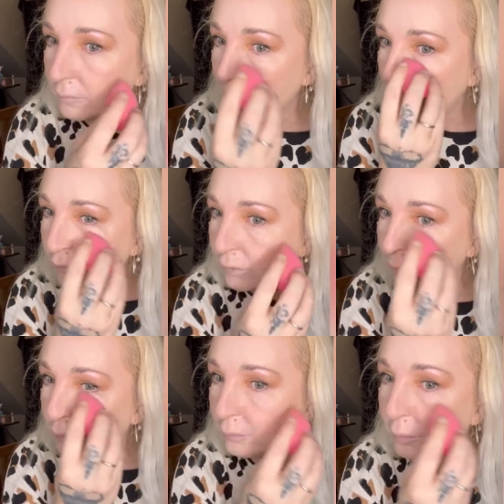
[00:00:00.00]
I've got a
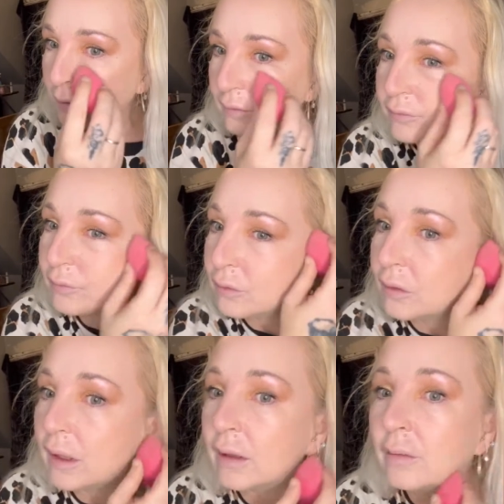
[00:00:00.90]
bit of
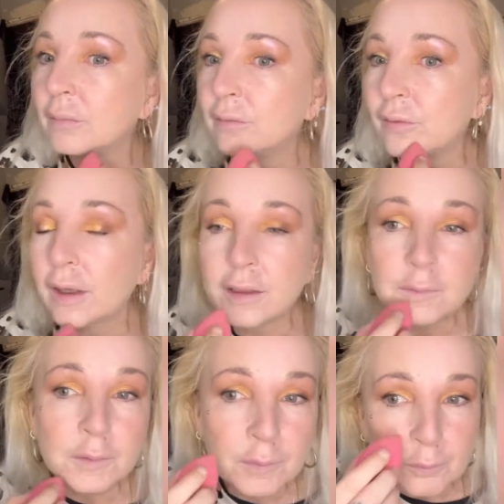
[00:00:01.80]
fallout on my face,
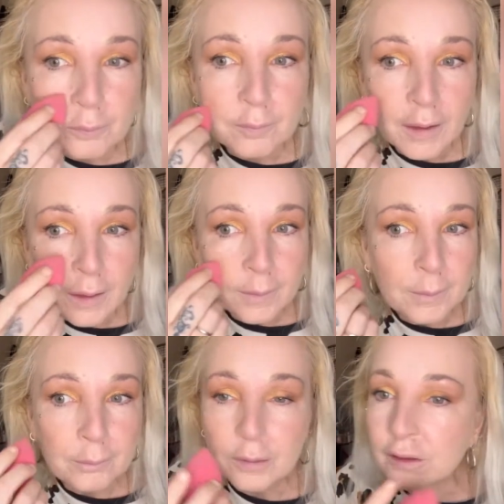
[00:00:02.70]
but the
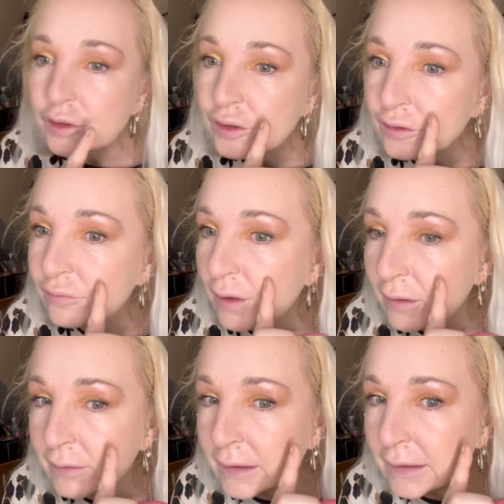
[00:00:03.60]
blush is
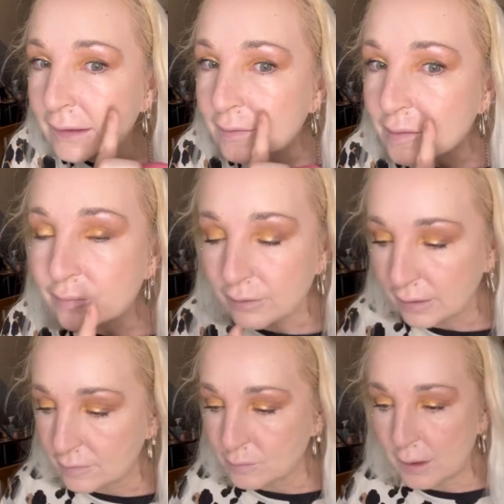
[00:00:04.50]
very glittery
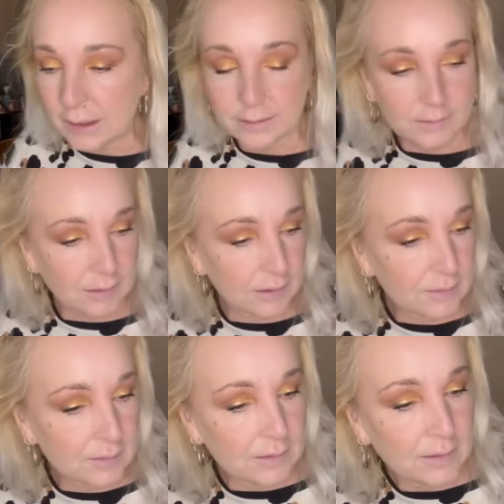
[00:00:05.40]
as well in
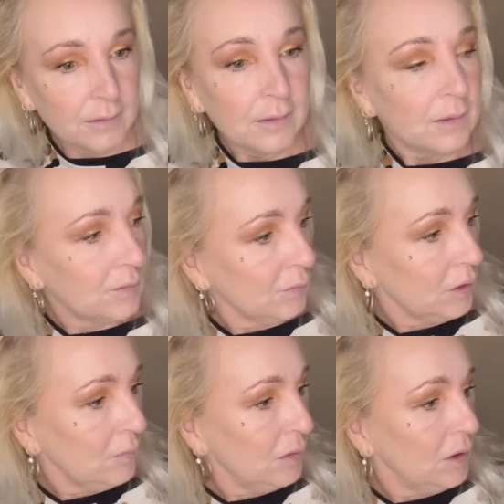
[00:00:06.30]
this. So I'm going
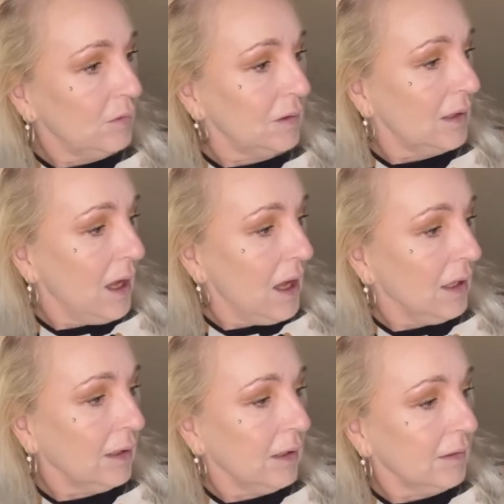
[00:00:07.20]
to be using the
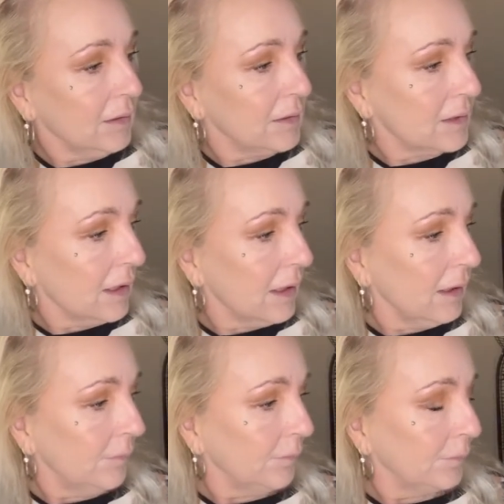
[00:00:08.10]
highlighter.
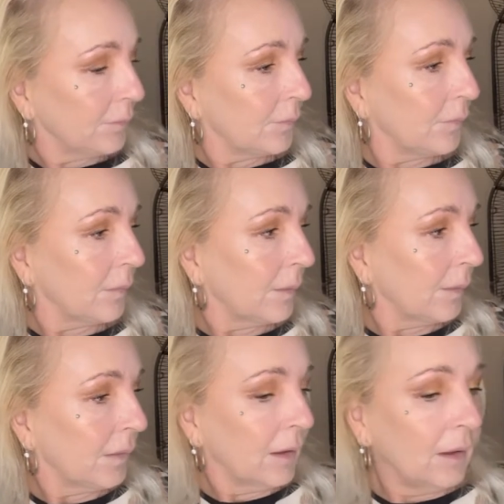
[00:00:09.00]

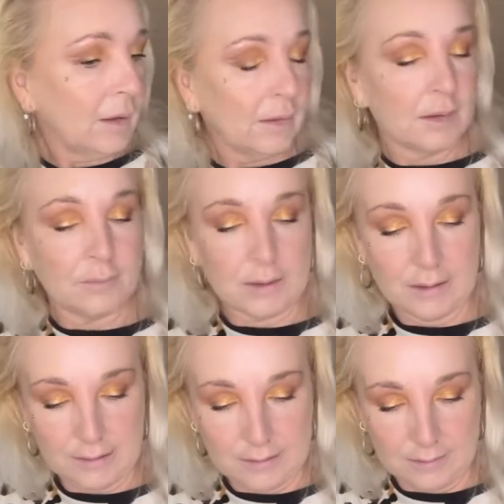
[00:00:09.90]
Get my
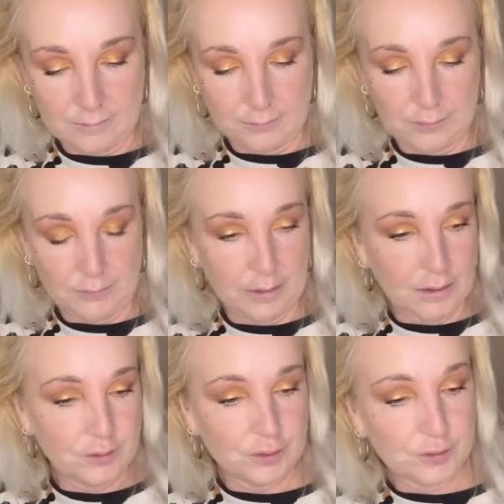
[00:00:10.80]
highlighter
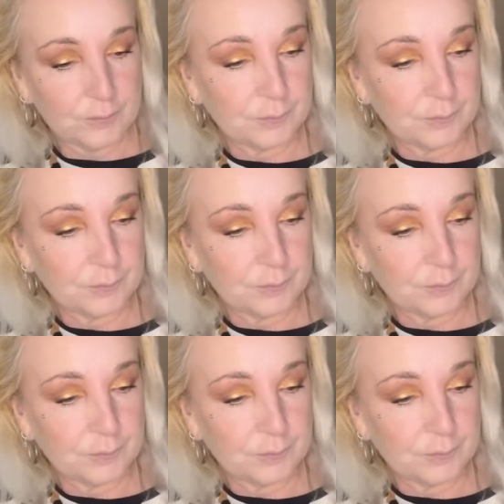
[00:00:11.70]
brush.